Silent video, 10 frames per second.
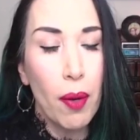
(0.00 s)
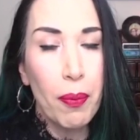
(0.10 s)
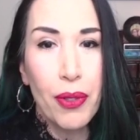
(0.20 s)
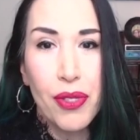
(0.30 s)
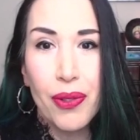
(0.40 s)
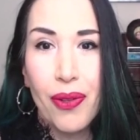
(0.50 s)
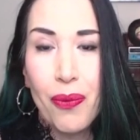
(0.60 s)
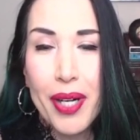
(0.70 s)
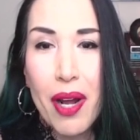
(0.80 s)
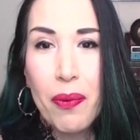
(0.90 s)
personal
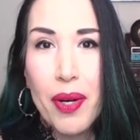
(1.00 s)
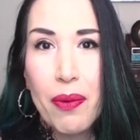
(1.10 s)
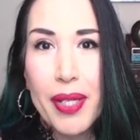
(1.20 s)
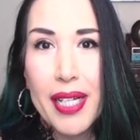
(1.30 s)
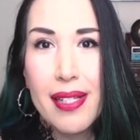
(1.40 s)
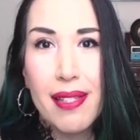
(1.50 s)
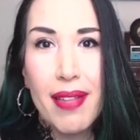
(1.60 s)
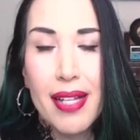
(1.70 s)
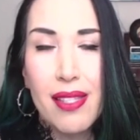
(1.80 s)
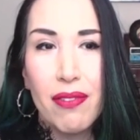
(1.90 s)
one-on-one readings if
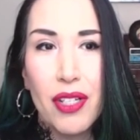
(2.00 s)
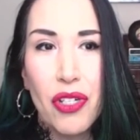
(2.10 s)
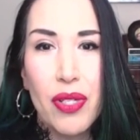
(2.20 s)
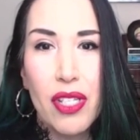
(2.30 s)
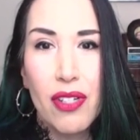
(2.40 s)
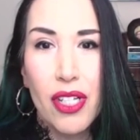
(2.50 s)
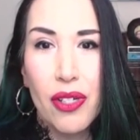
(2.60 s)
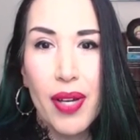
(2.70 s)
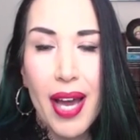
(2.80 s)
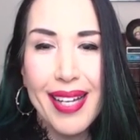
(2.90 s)
that's of interest to you
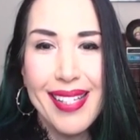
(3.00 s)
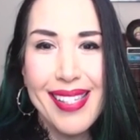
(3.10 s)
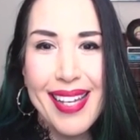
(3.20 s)
guys.